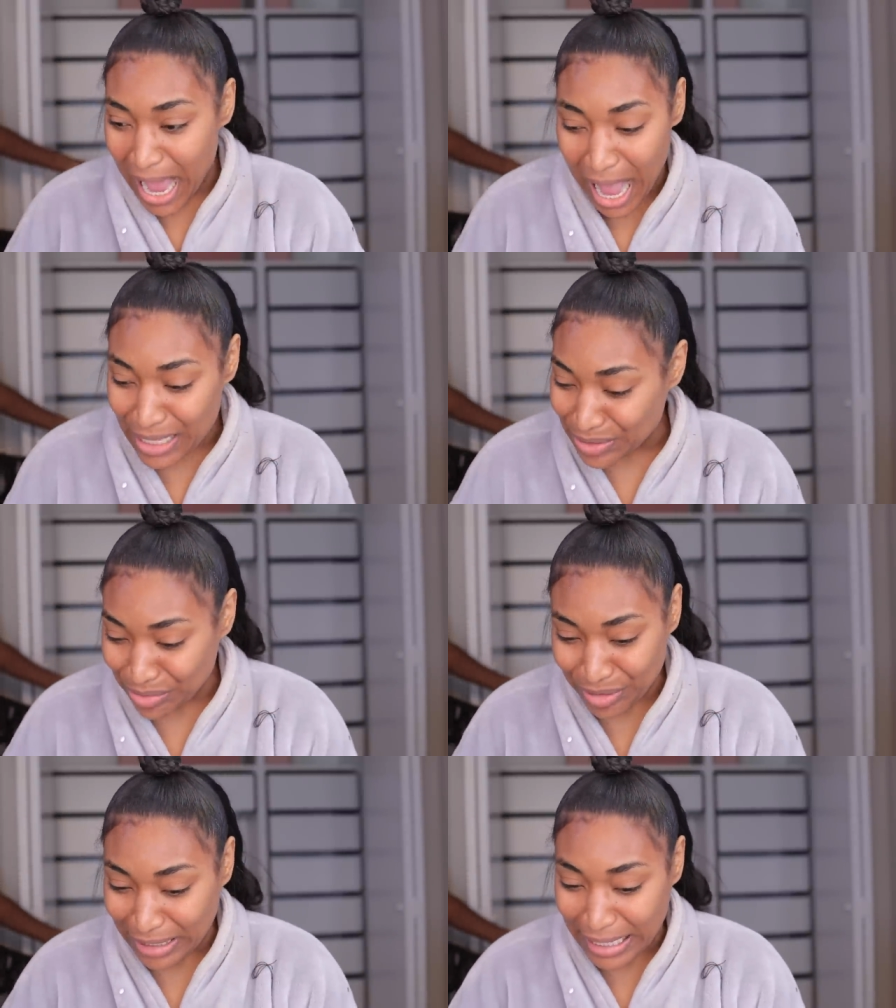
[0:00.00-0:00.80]
I had
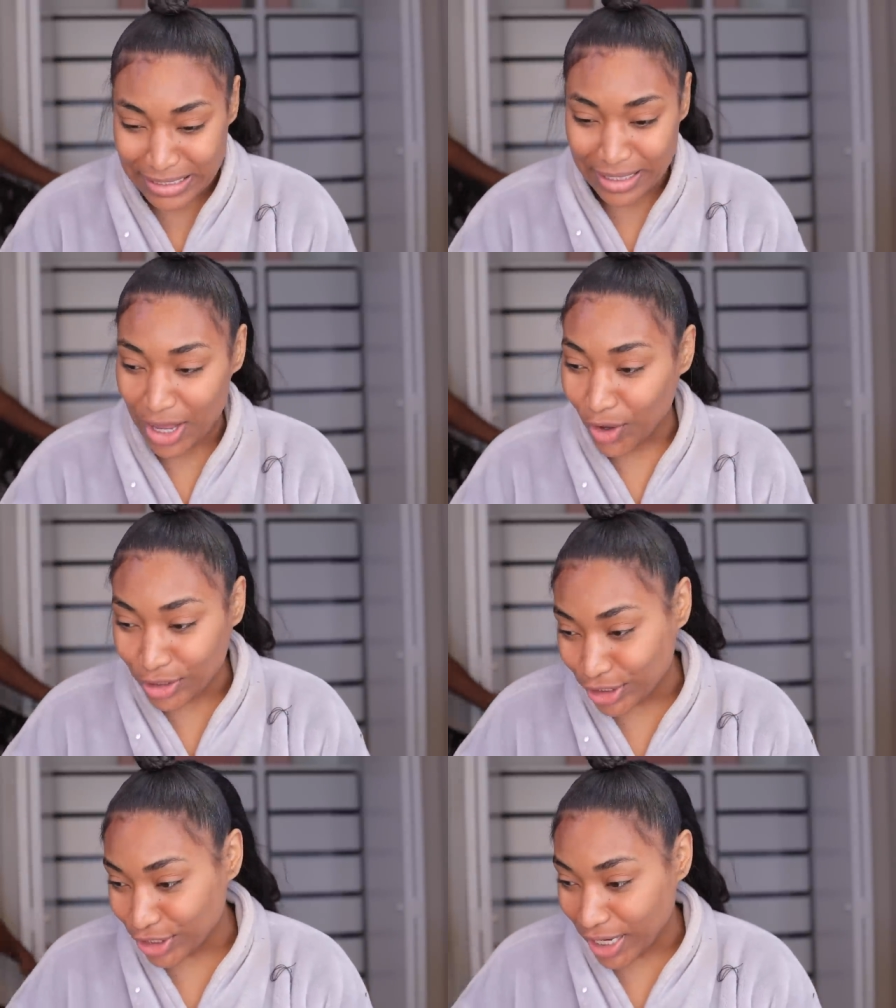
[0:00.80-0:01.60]
to realize that the
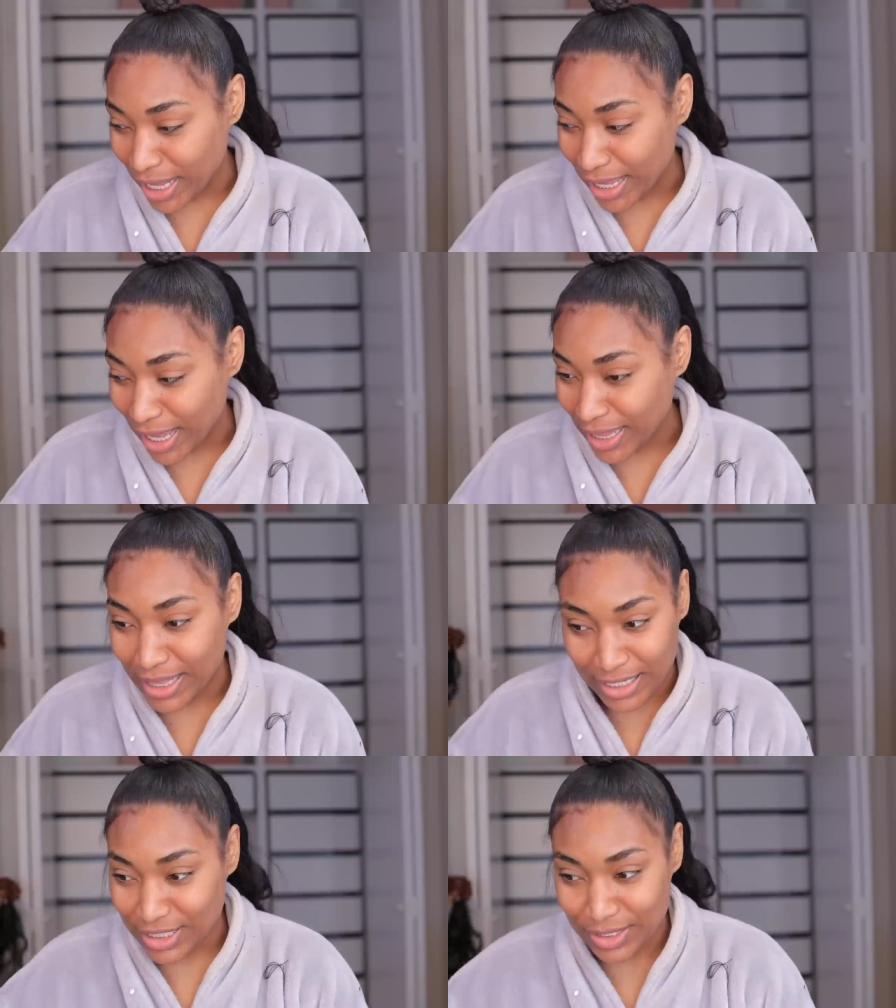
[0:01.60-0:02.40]
older that I
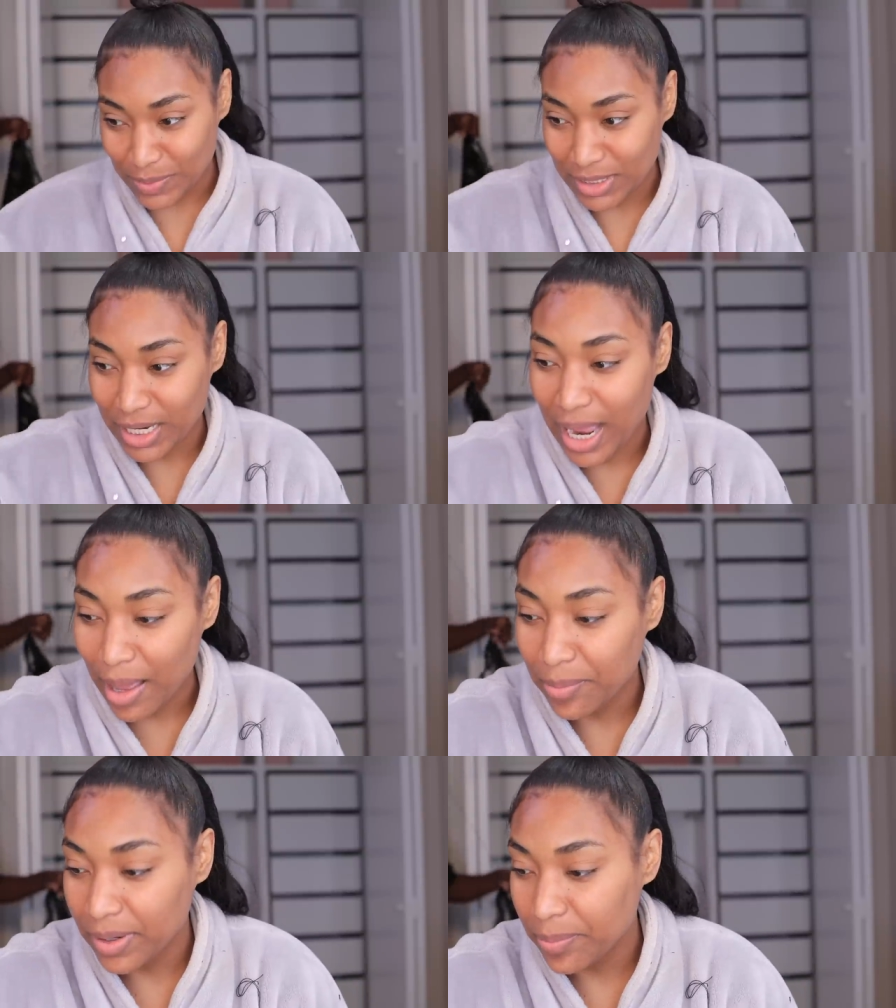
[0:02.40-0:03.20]
get, that's just what's gonna
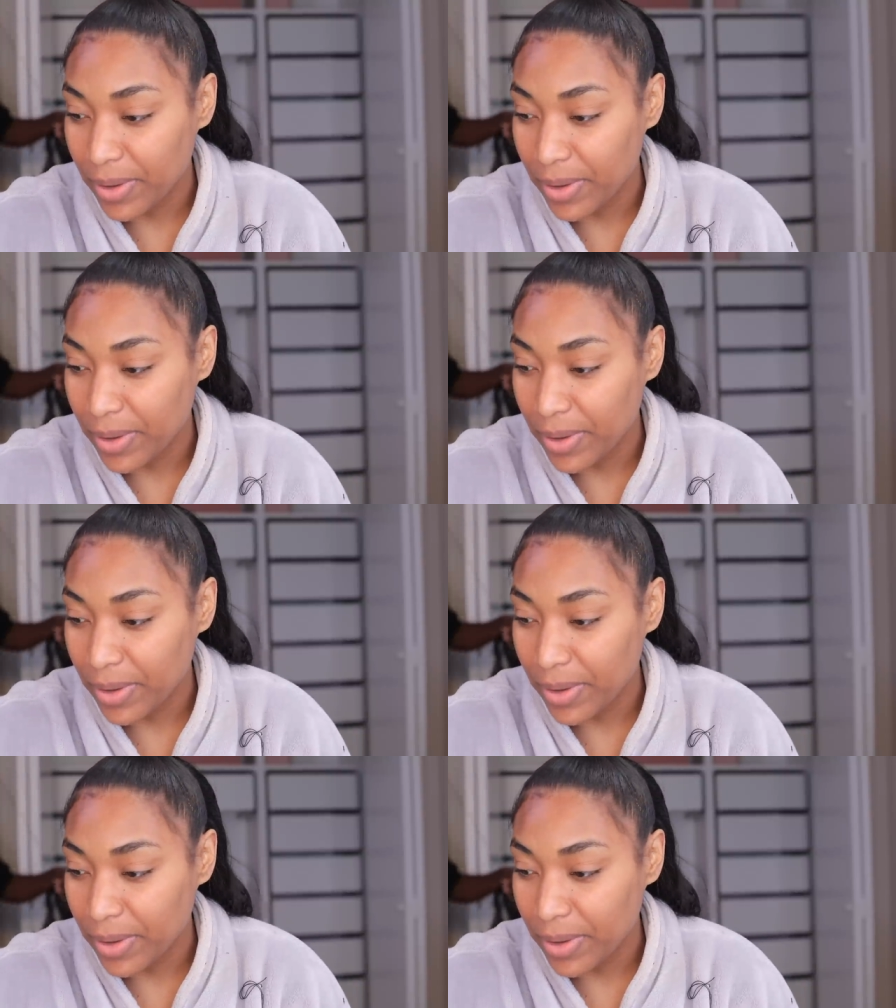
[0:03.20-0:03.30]
happen.